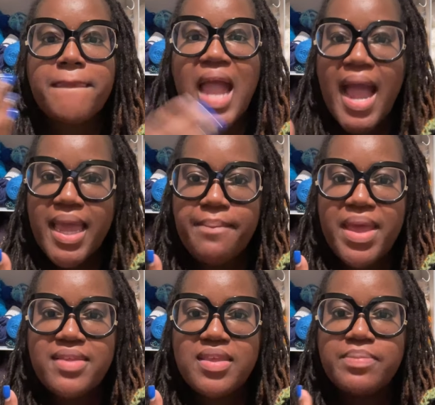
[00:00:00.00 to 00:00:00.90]
I can
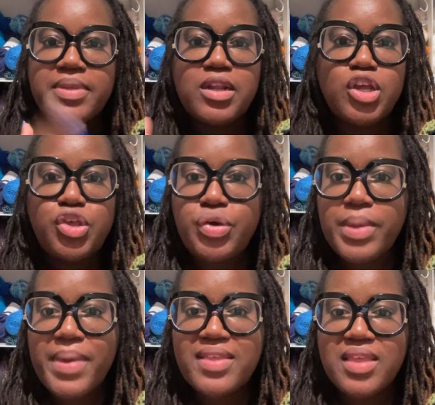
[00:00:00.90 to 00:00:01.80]
make something, you
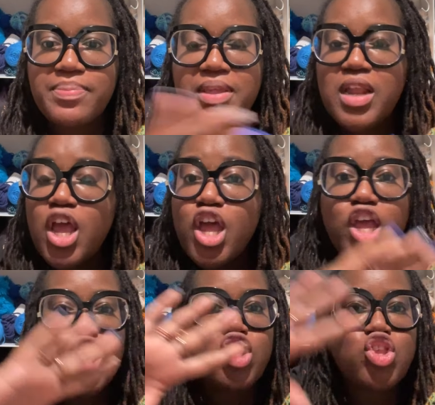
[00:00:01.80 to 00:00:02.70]
can make something.
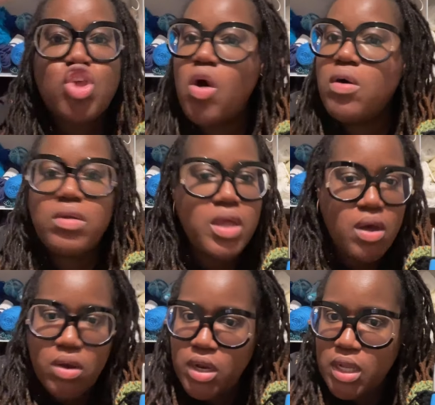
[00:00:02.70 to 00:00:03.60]
It's totally
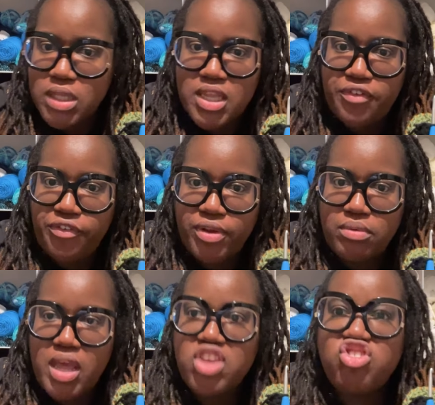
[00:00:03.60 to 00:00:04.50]
going to look different.
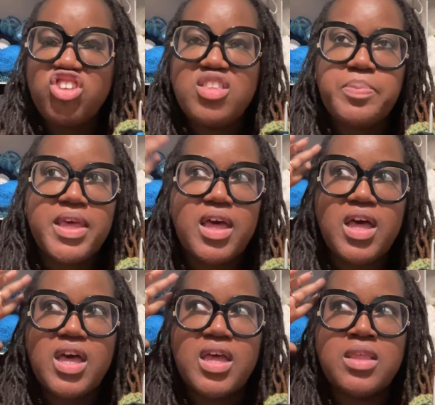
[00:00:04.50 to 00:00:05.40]
It's just
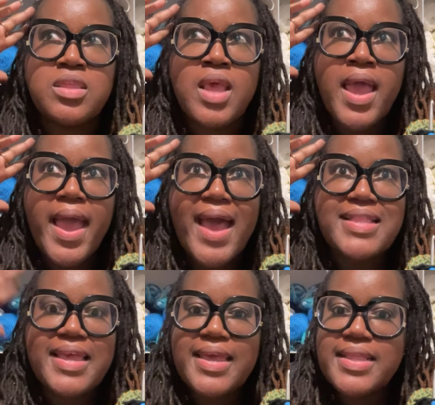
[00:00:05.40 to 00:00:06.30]
because
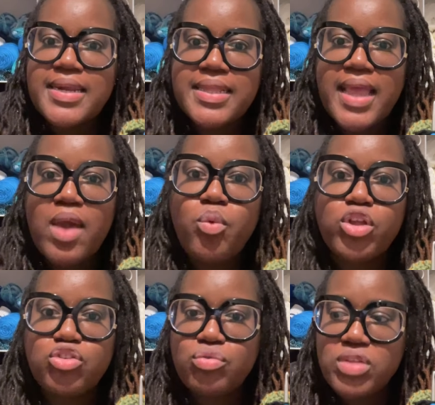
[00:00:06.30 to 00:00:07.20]
at the end of the day, we're
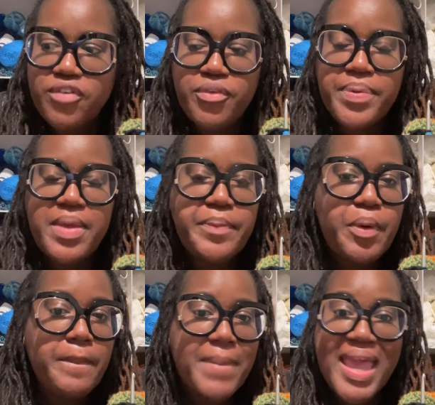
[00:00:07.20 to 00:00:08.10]
two different
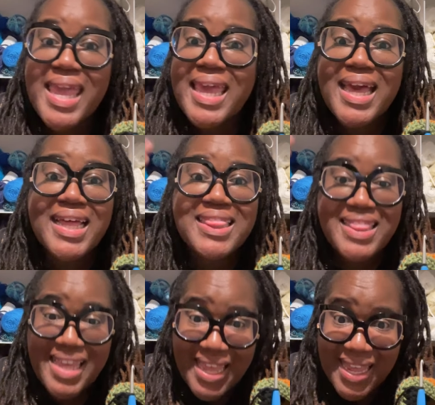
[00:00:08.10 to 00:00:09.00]
people making a
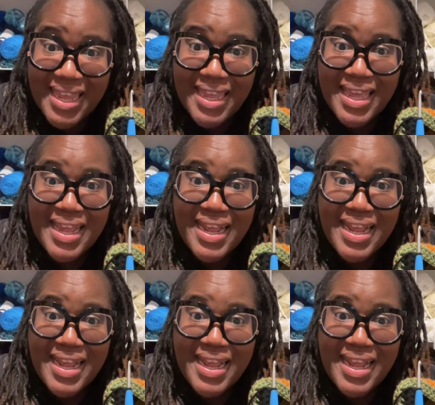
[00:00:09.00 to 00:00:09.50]
thing,